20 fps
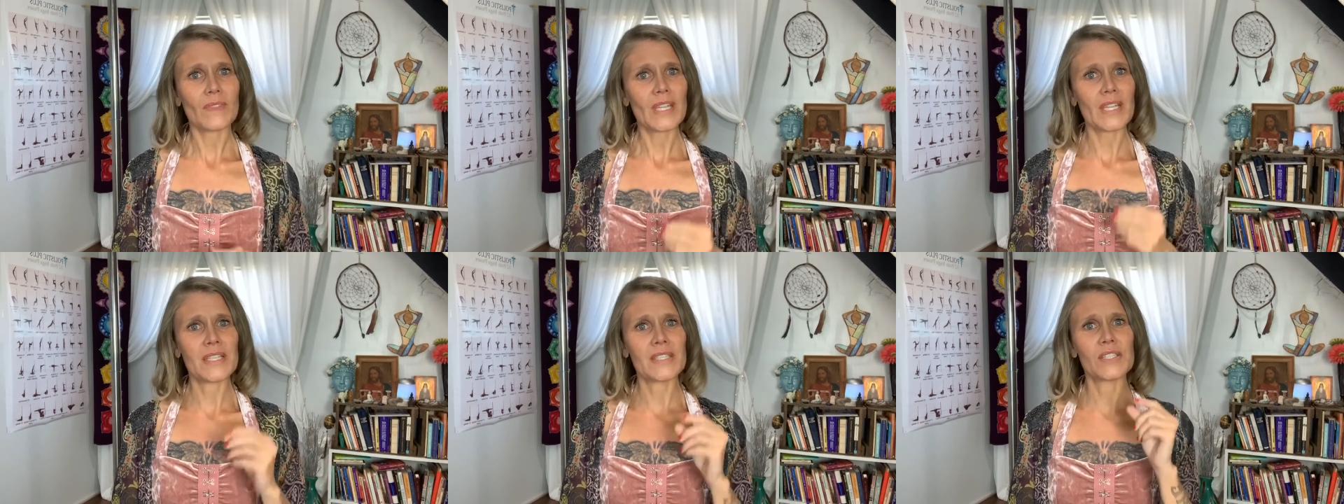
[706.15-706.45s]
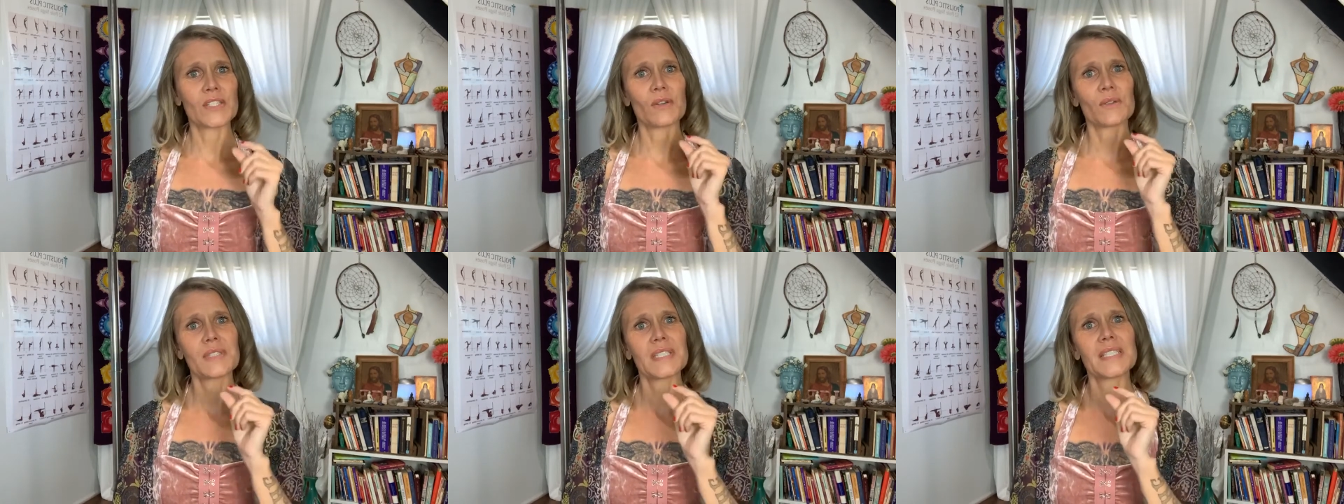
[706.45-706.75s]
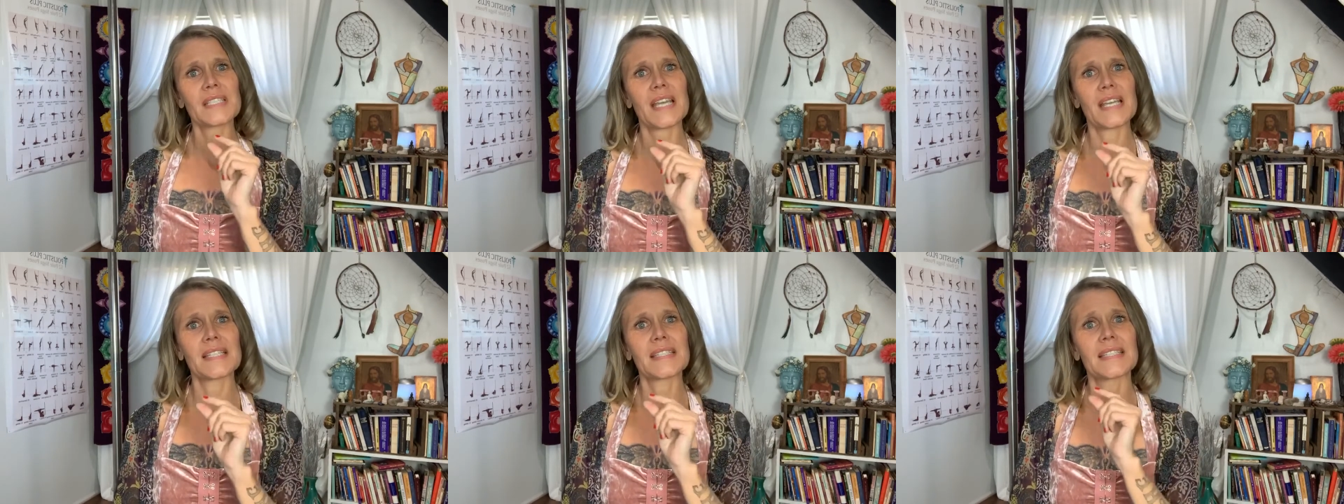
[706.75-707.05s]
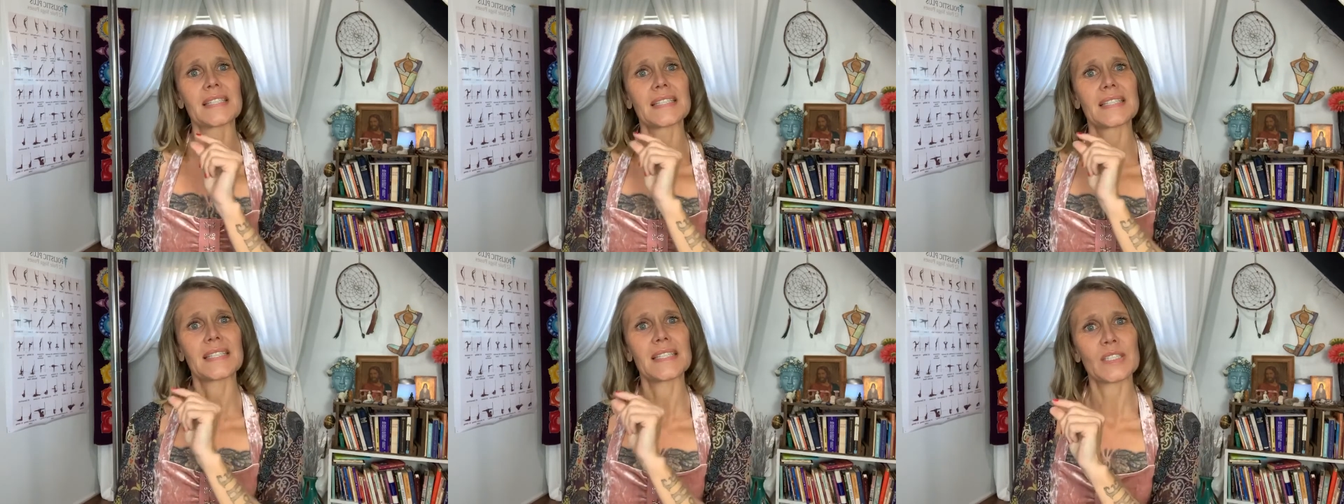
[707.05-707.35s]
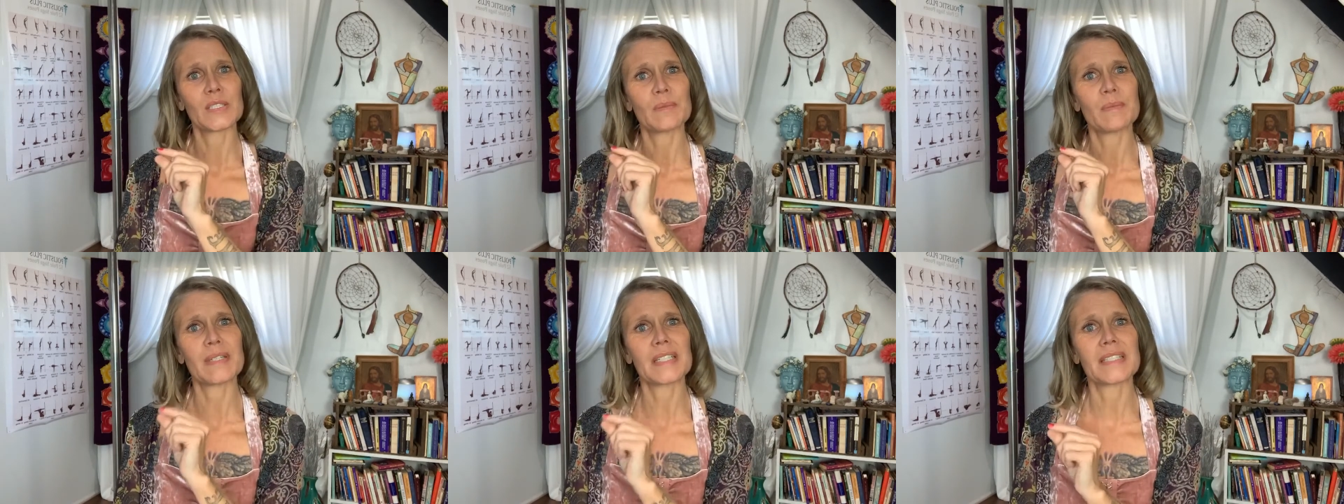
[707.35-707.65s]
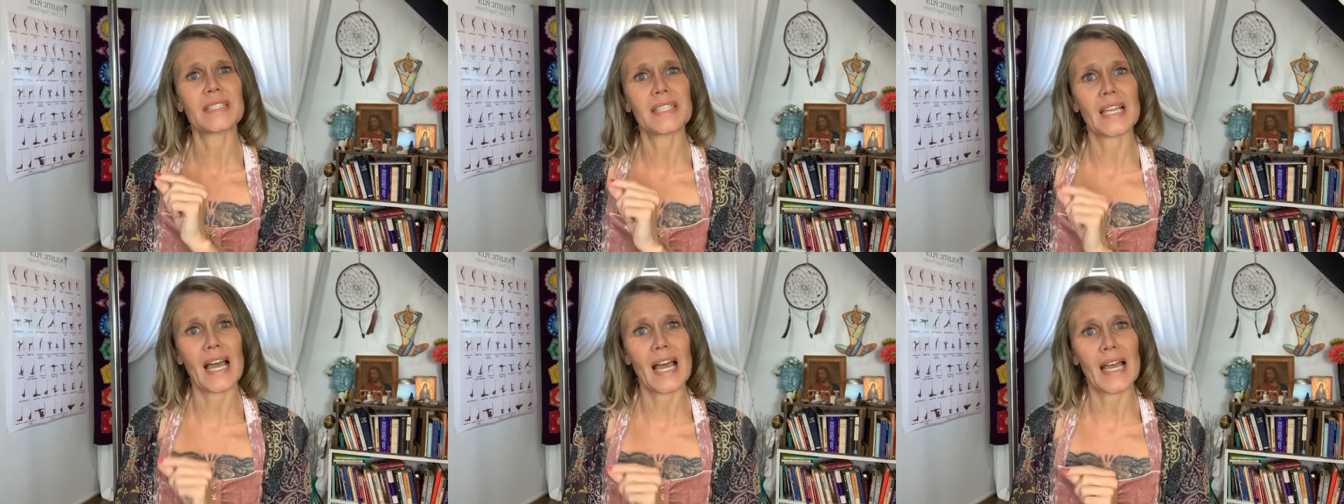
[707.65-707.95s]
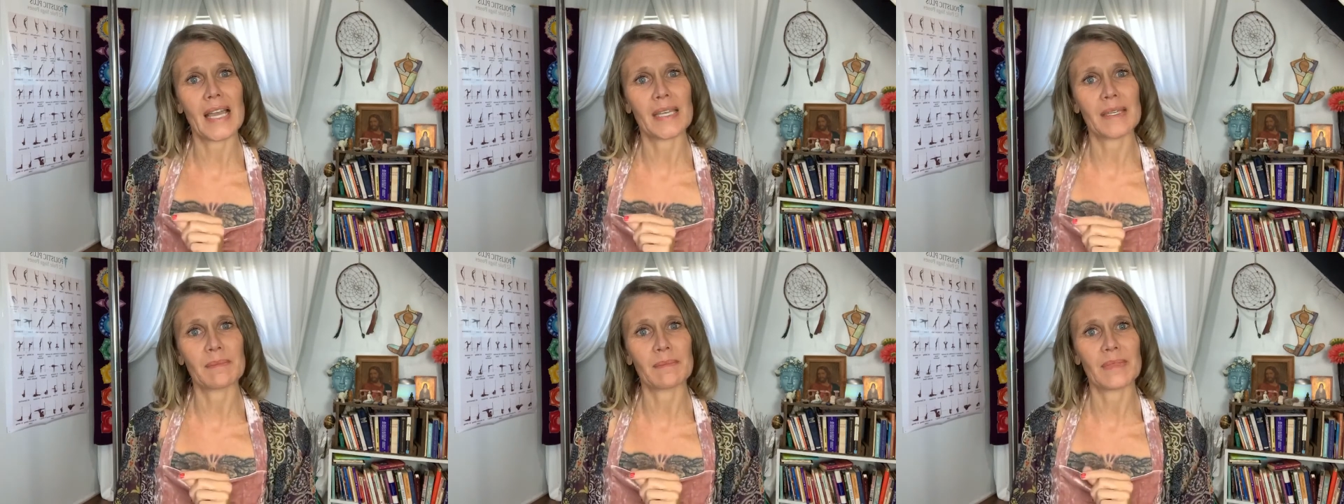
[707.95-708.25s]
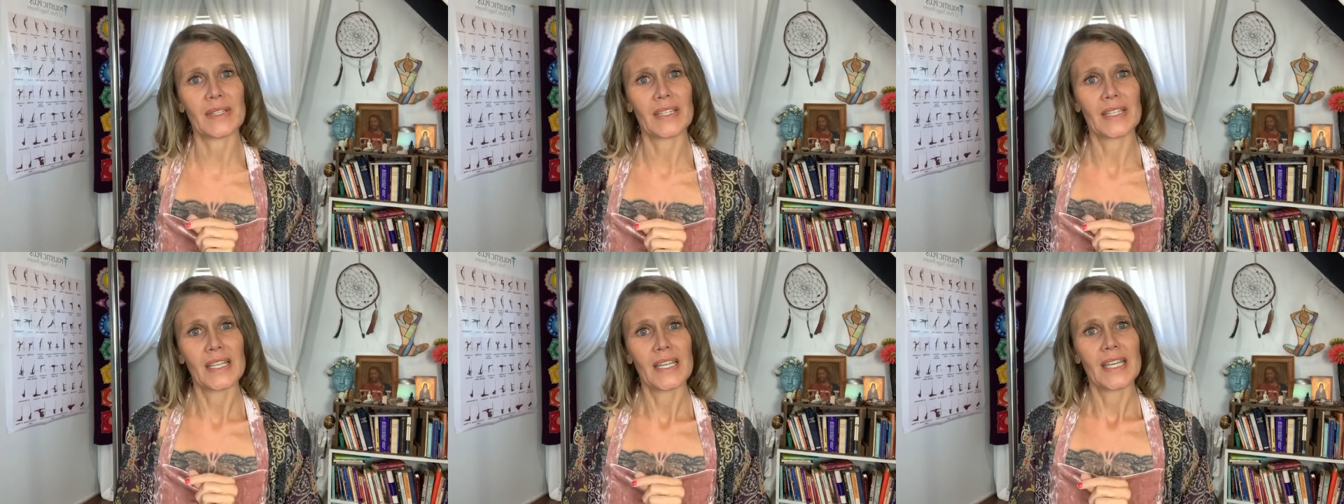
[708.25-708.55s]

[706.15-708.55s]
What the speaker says: is it only takes a little bit of time